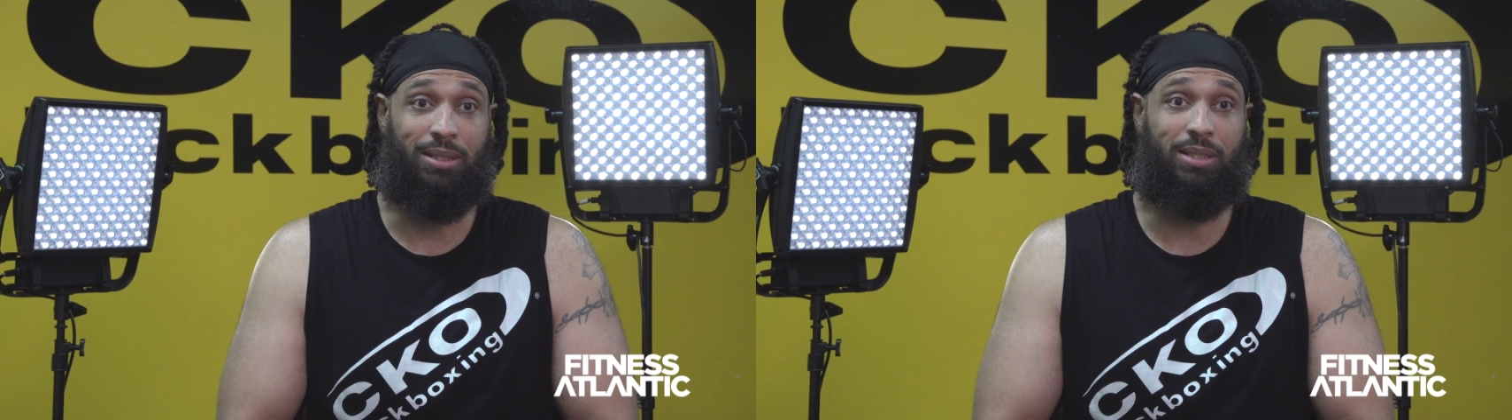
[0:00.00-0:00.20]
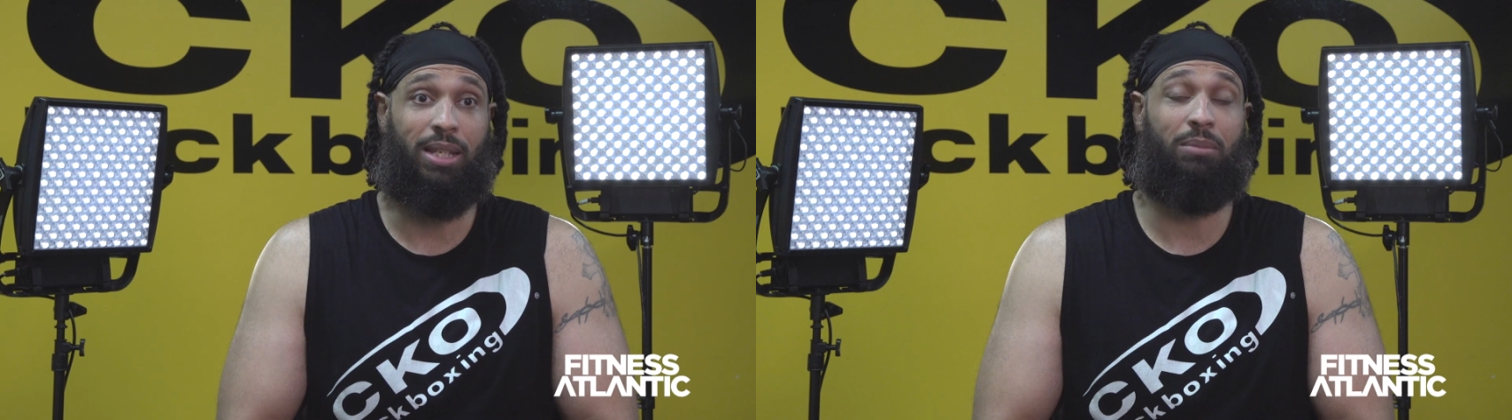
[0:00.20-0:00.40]
at
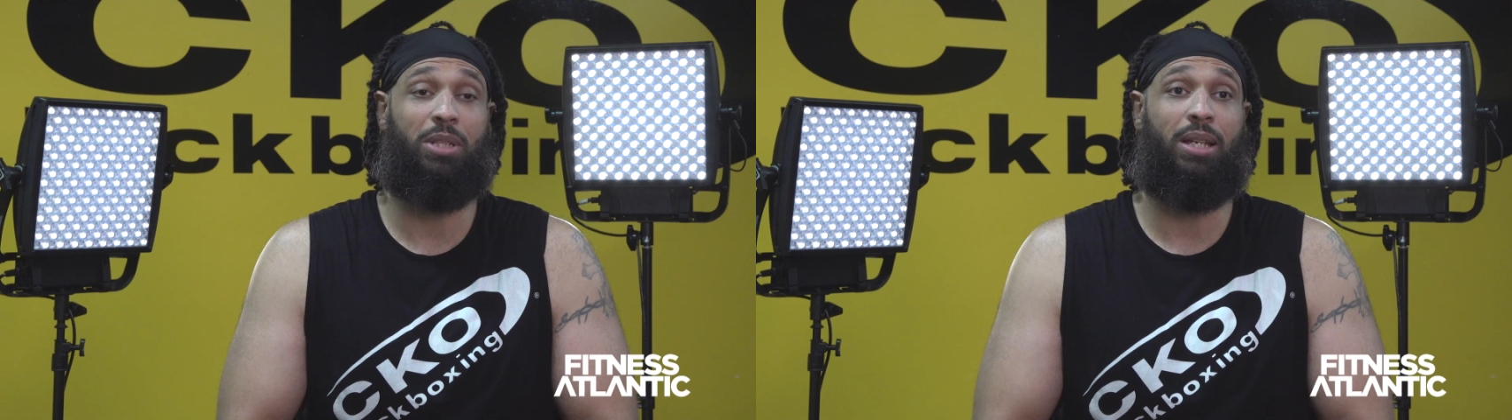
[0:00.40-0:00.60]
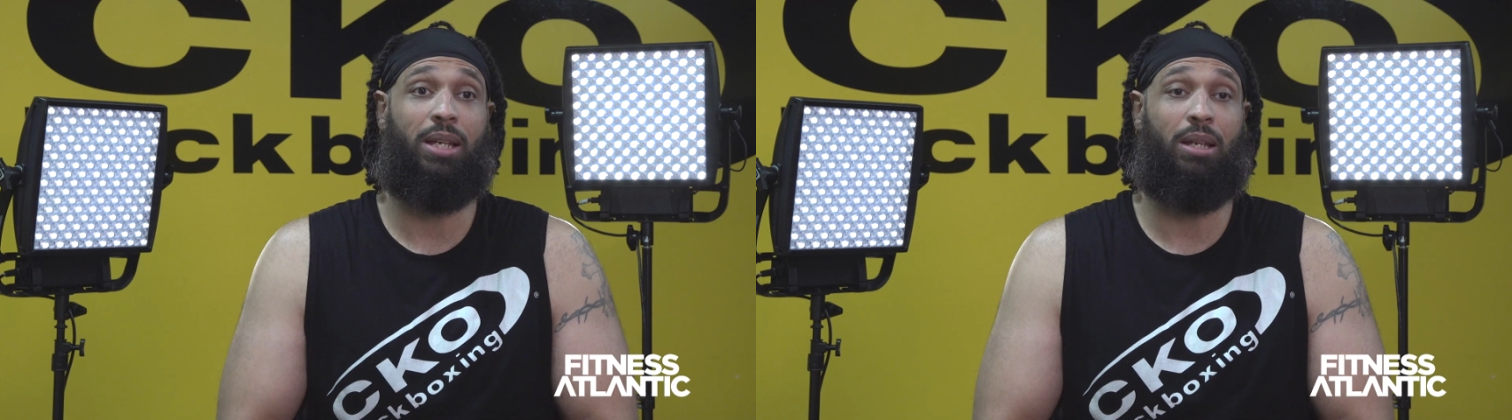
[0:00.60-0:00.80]
the same
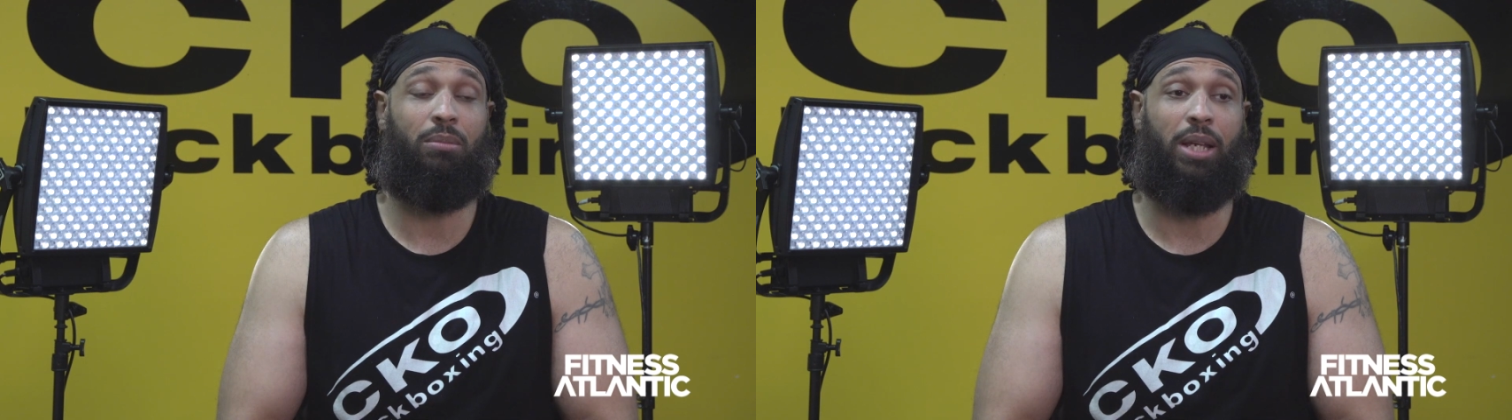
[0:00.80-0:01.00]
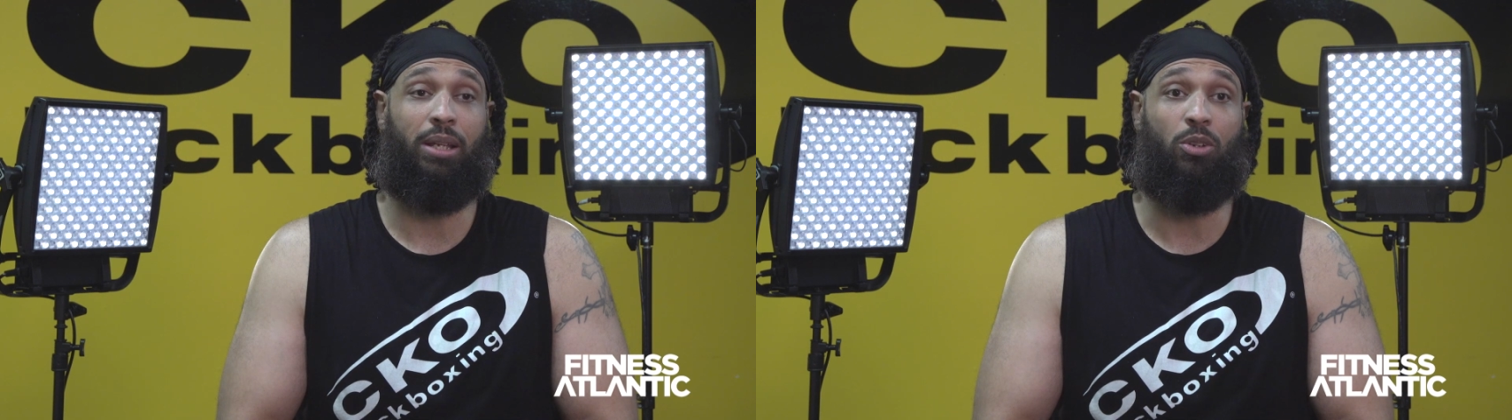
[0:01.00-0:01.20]

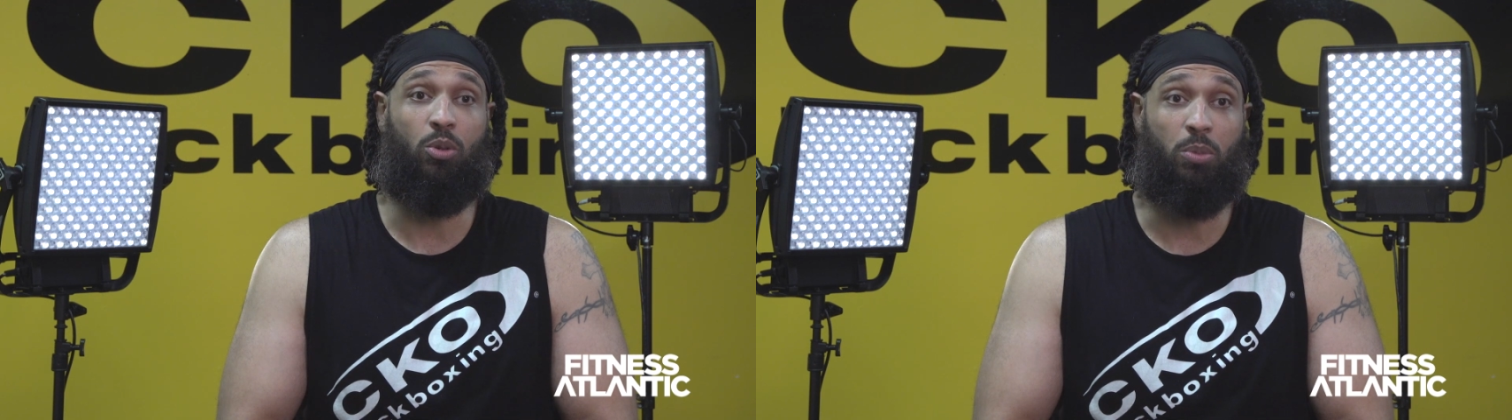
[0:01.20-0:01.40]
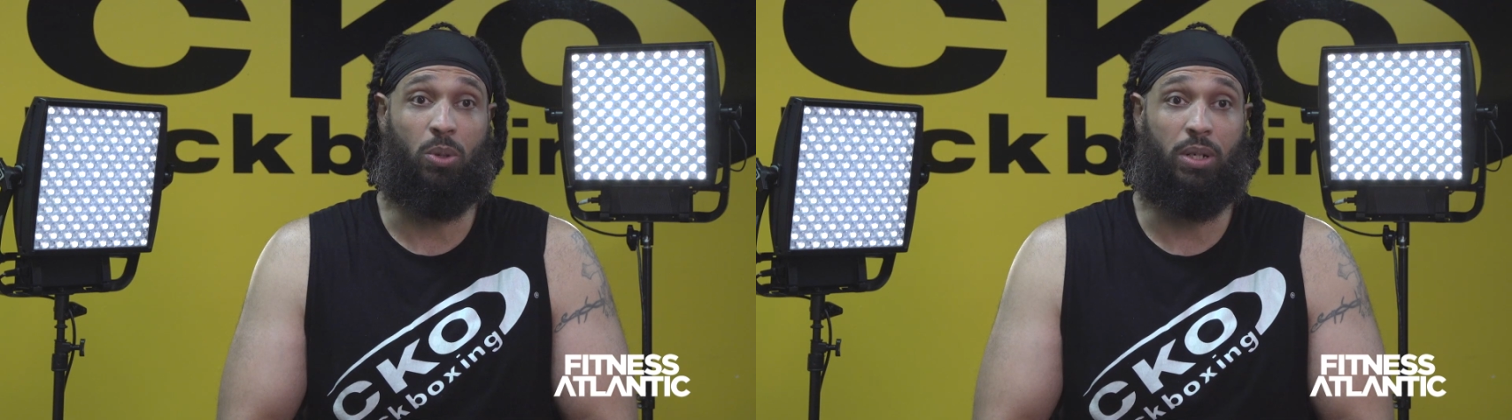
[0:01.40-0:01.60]
time, like a
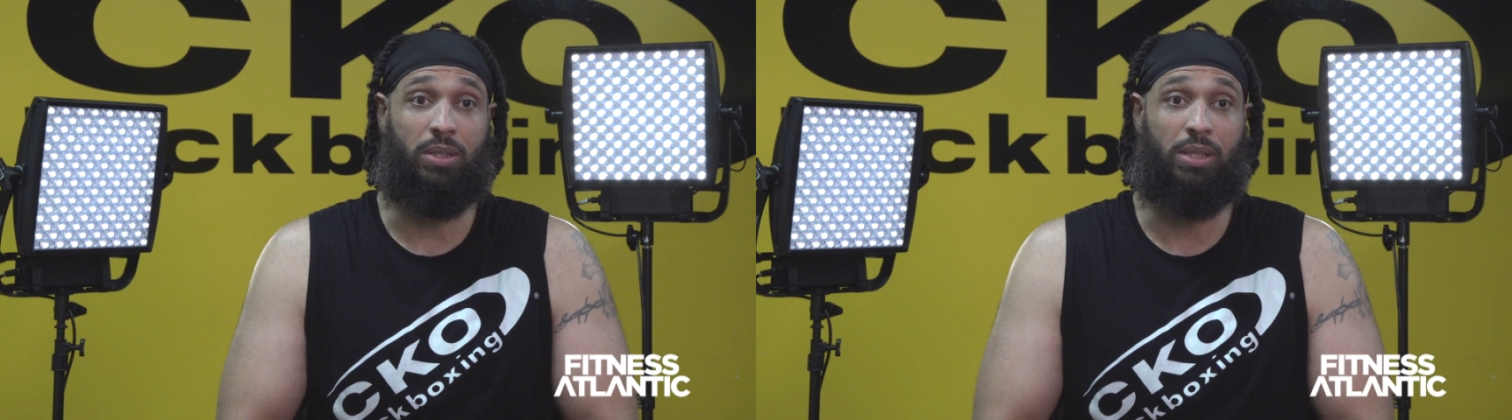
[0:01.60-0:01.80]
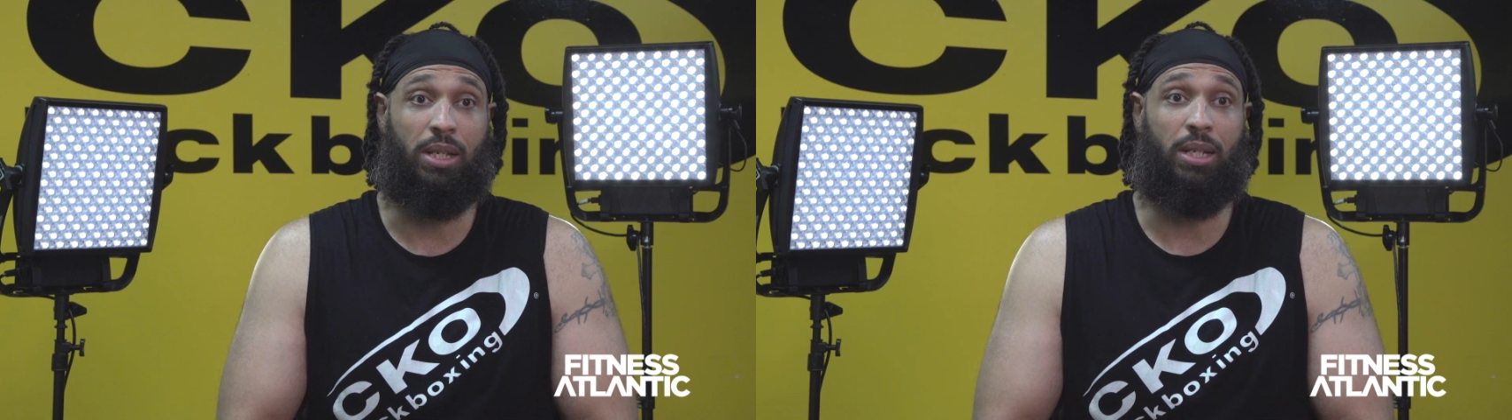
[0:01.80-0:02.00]
newborn
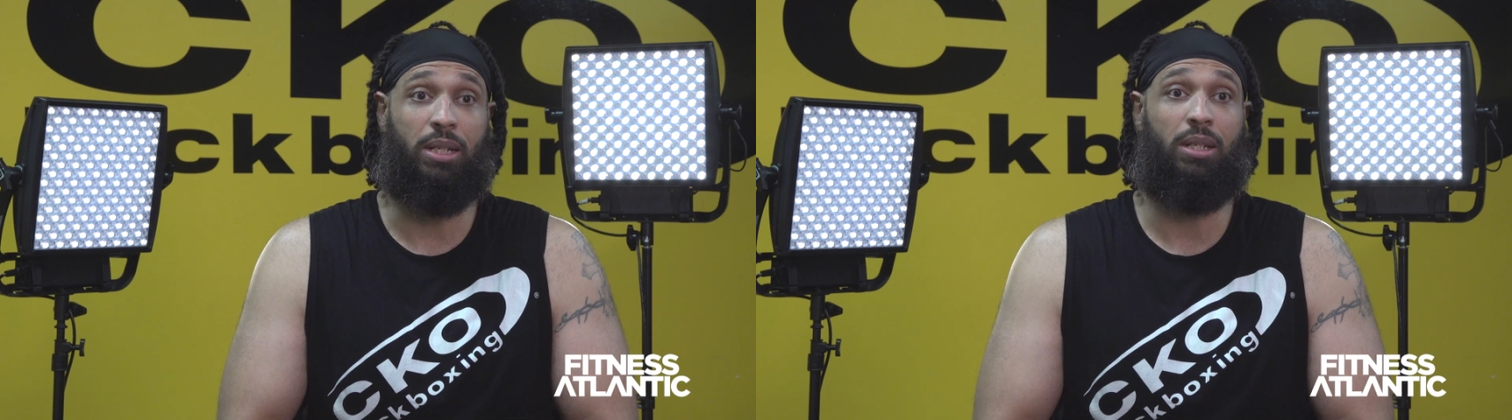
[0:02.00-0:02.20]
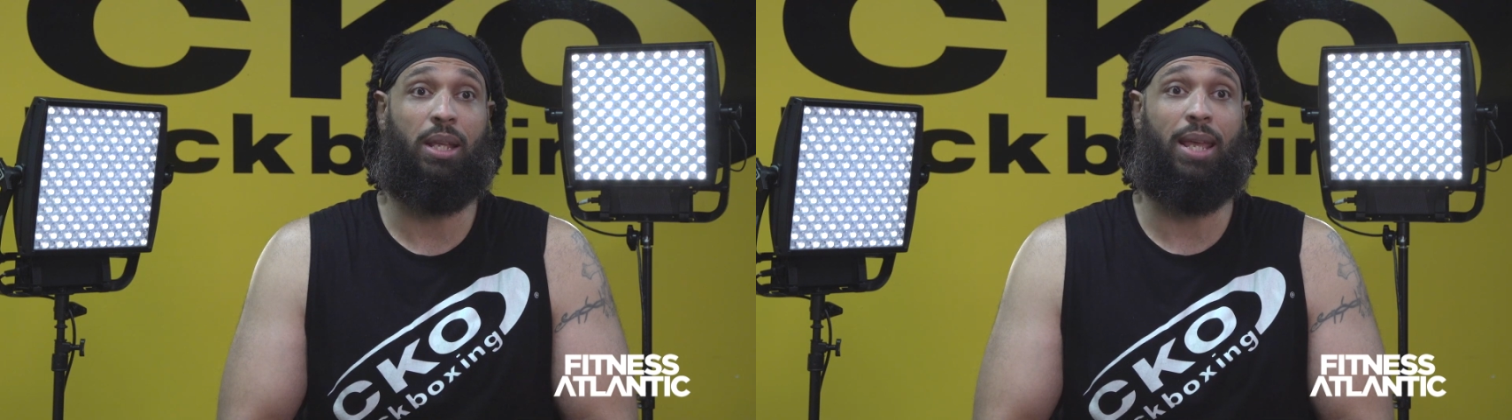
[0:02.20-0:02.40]
son,